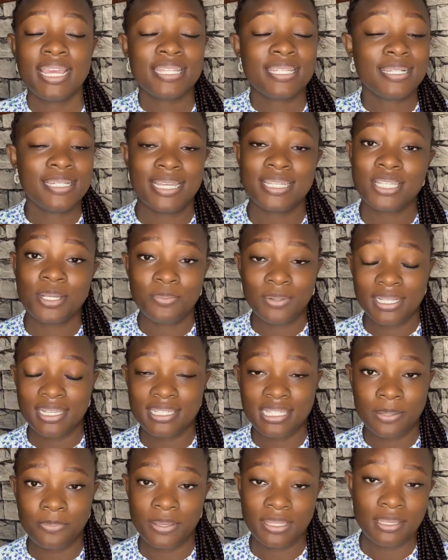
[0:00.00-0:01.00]
Don't let your money
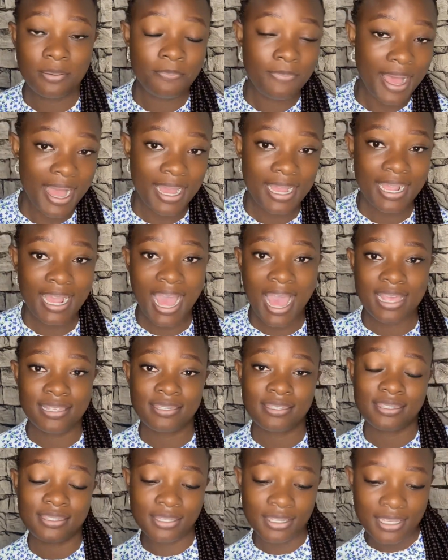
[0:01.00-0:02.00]
slip in the bank as
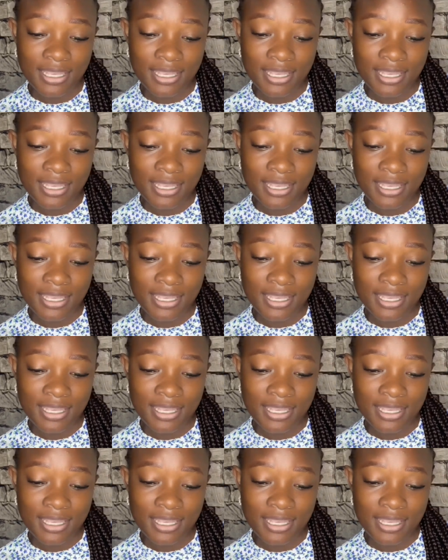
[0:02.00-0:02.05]
the